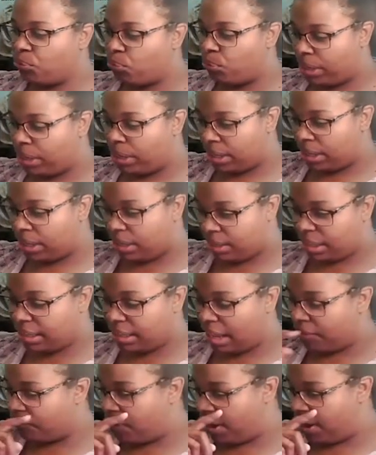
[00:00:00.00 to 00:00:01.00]
we
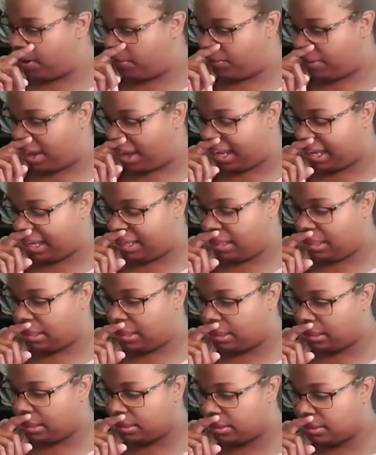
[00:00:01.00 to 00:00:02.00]
then that final night,
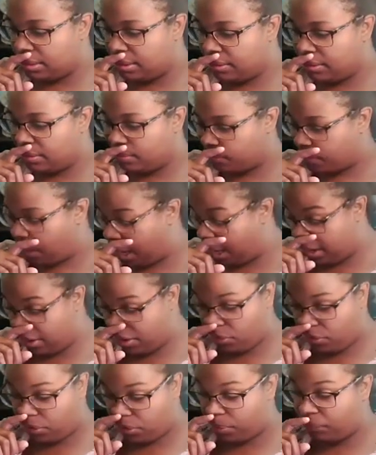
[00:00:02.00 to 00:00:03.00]
I didn't
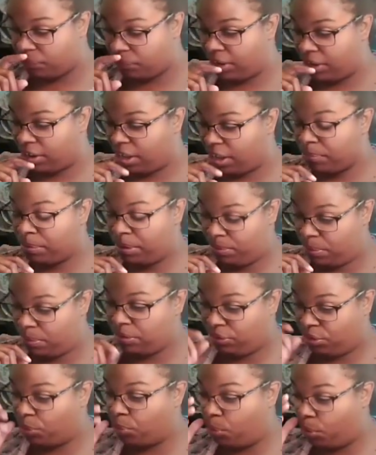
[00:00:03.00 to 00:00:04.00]
know it was gonna be final night, but it
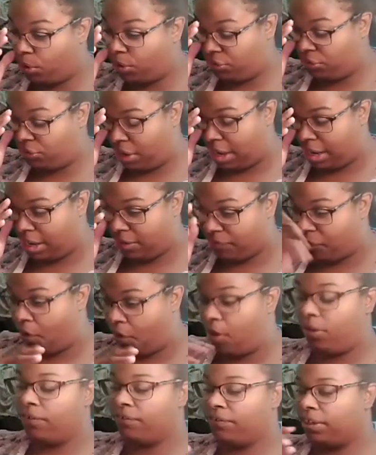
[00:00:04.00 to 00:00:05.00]
was the worst night of
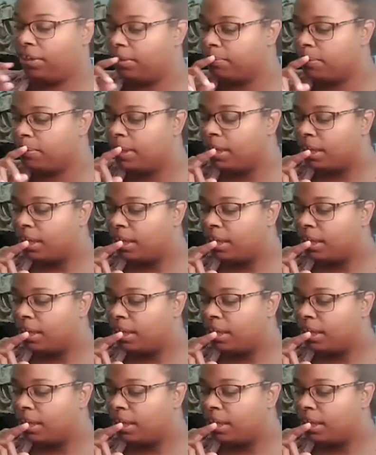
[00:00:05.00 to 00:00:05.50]
all of them.